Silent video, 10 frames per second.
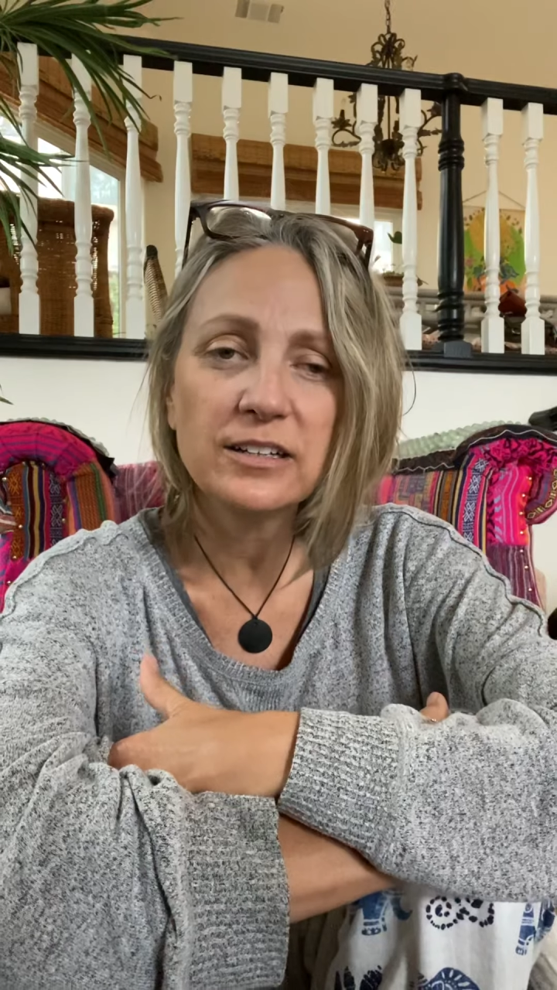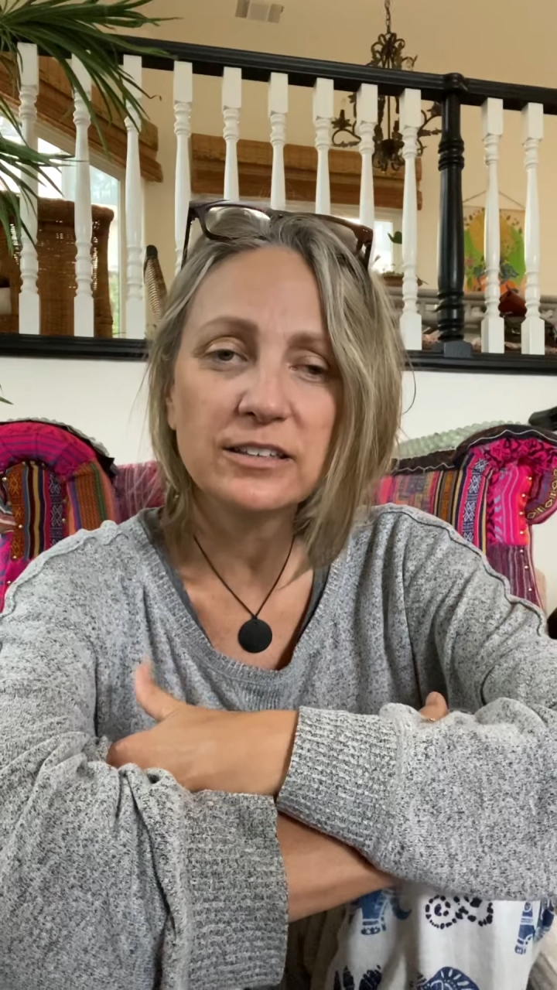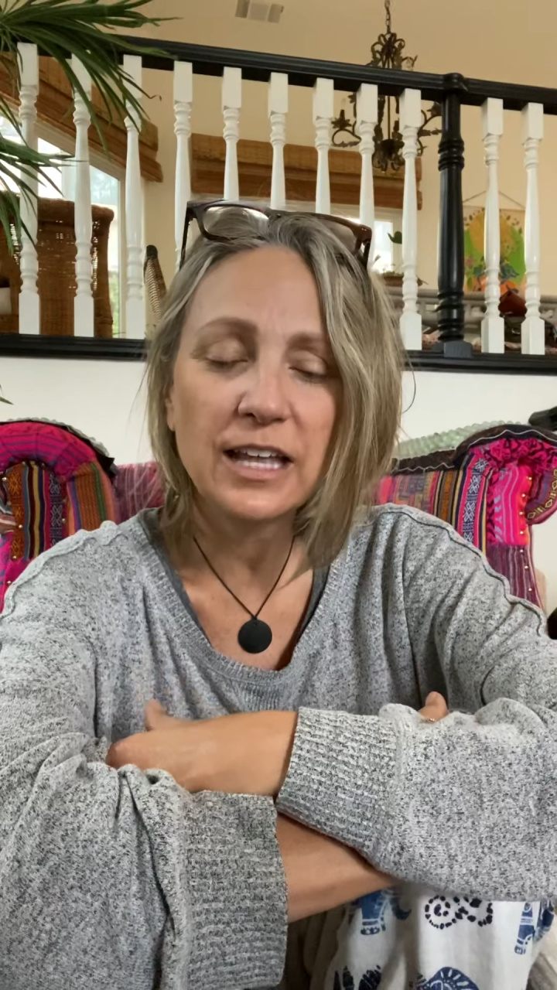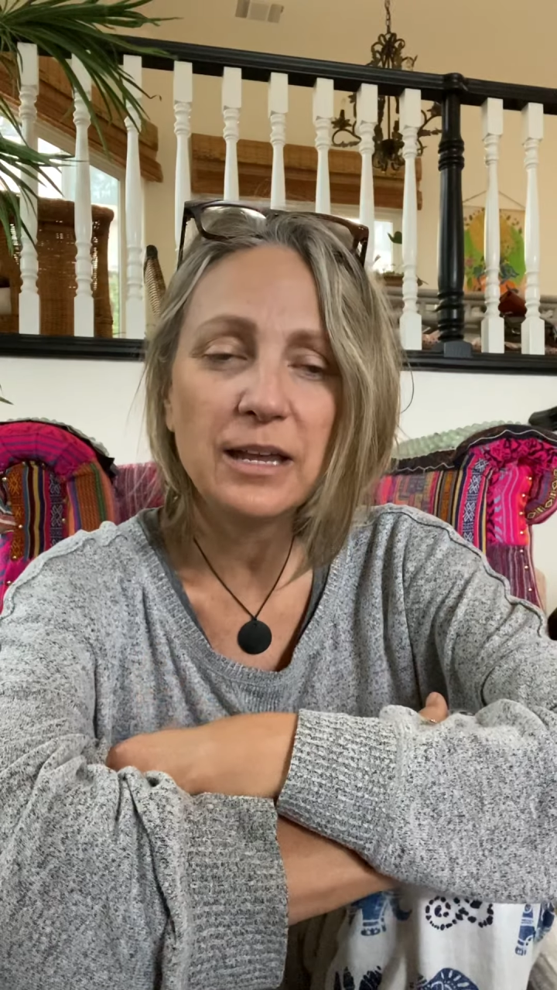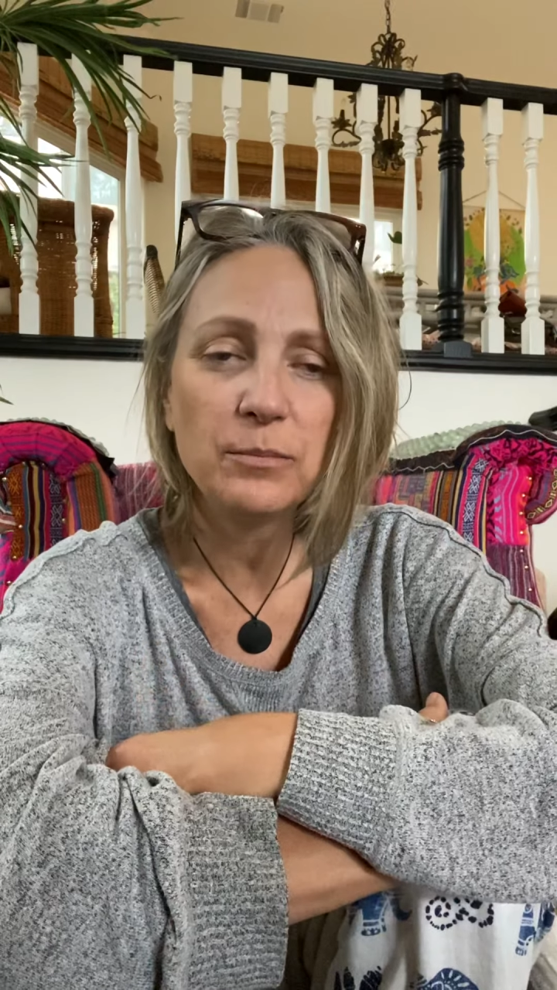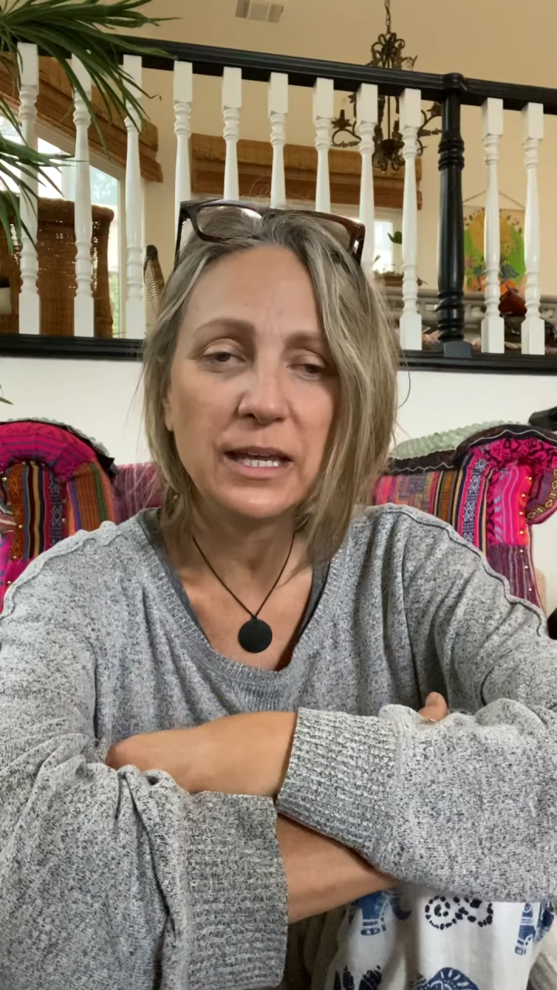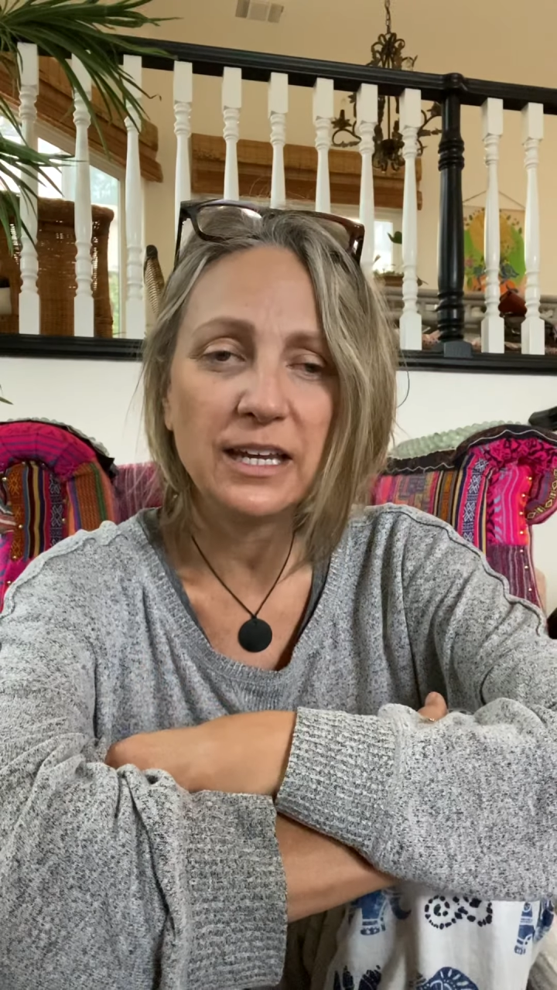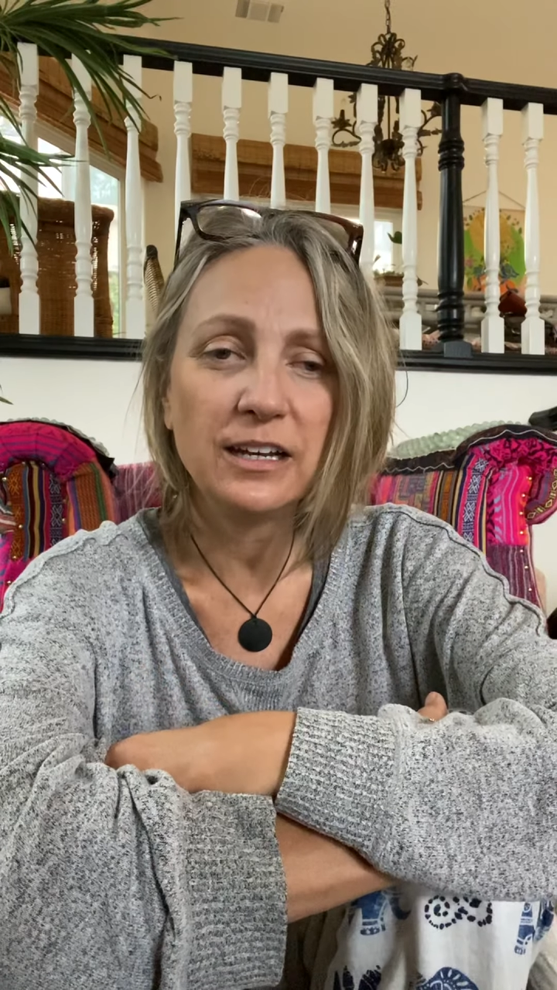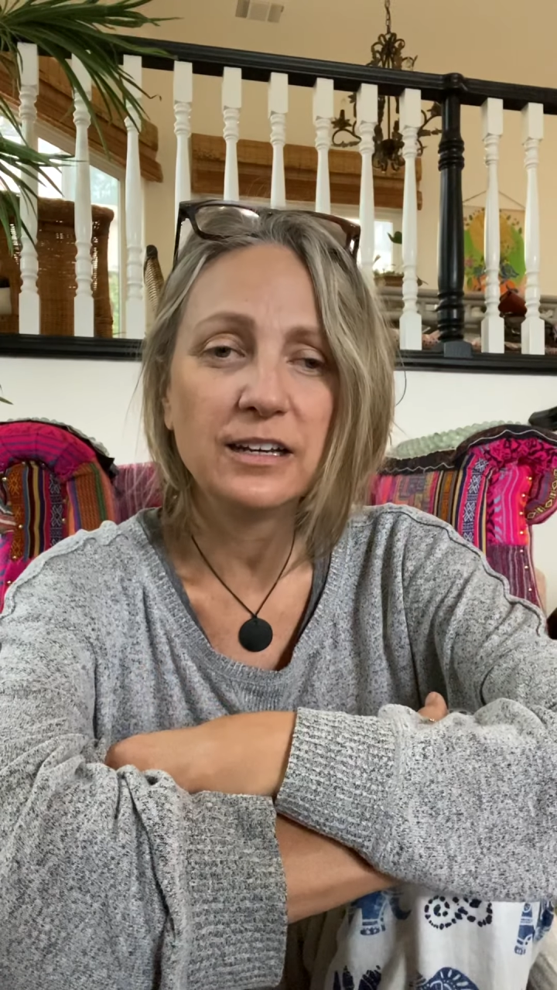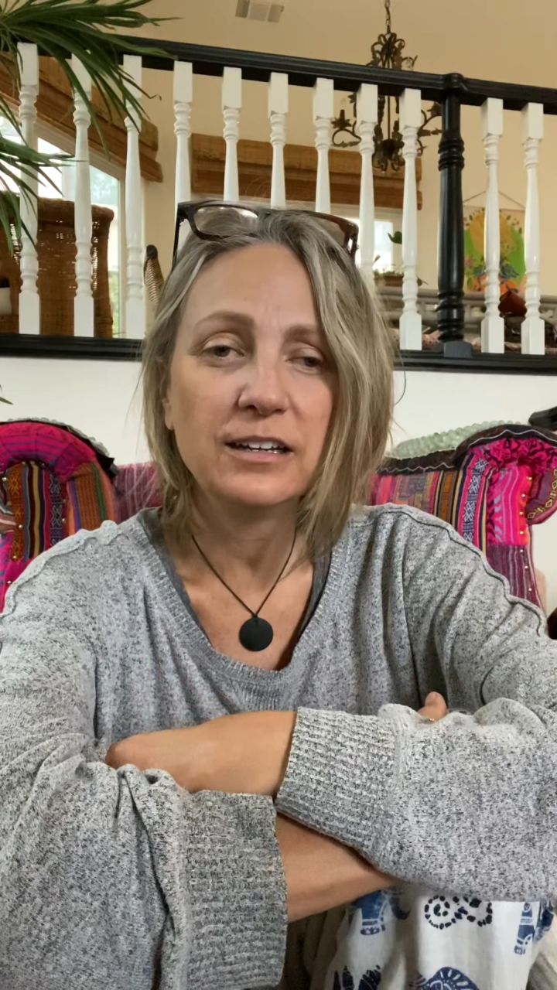
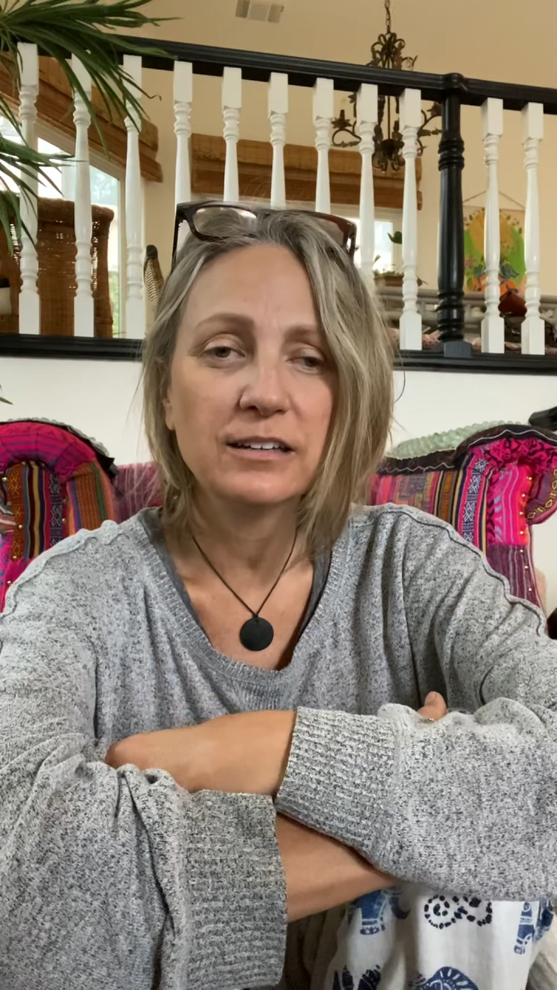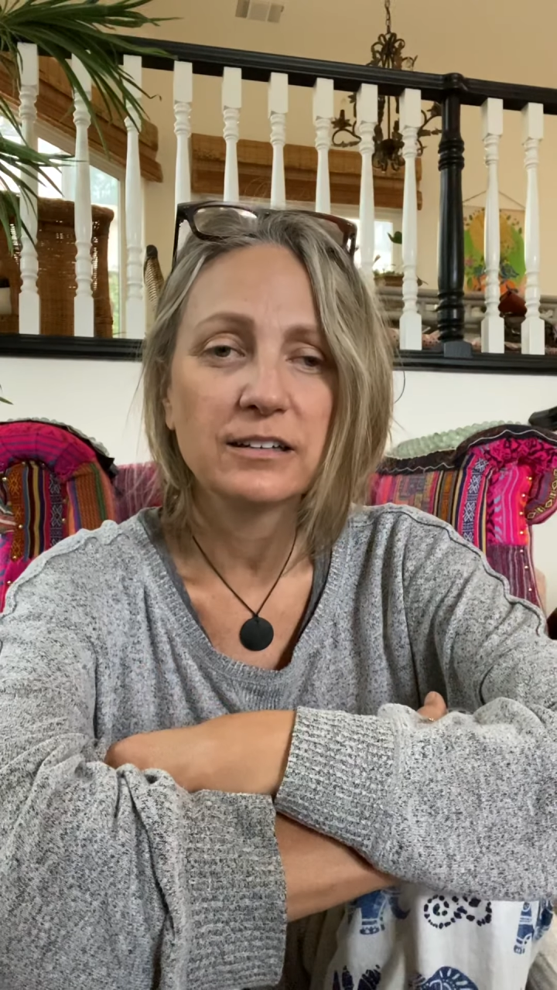claiming